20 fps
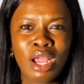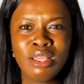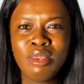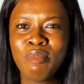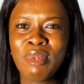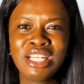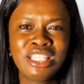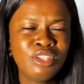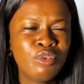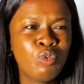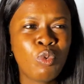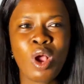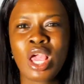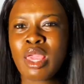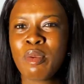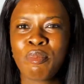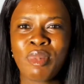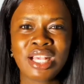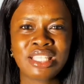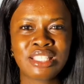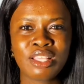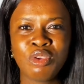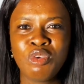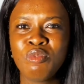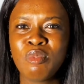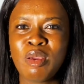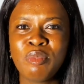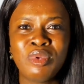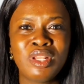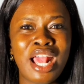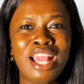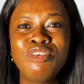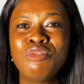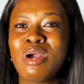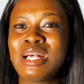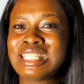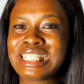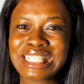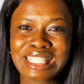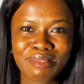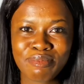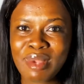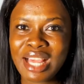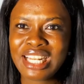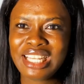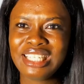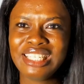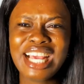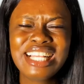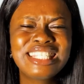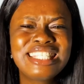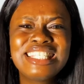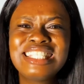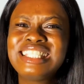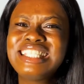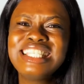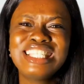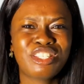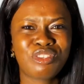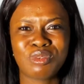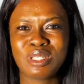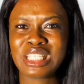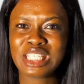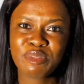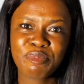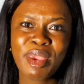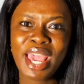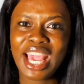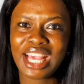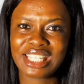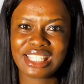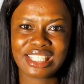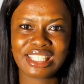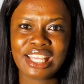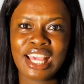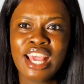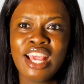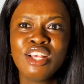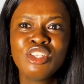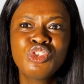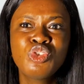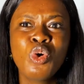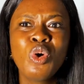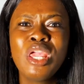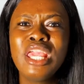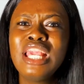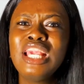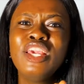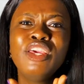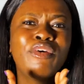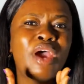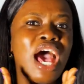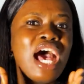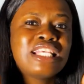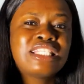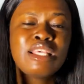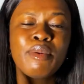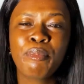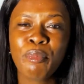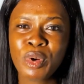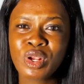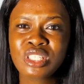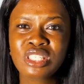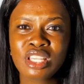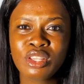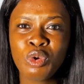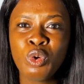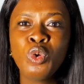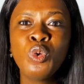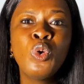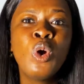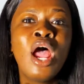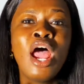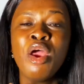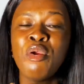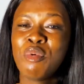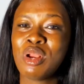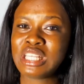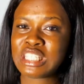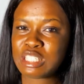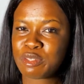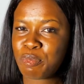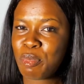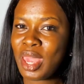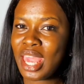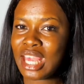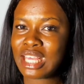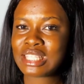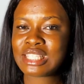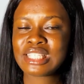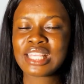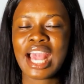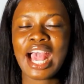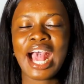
Imagine walking past a human being and you are smelling. That's disrespect. So as a person who respects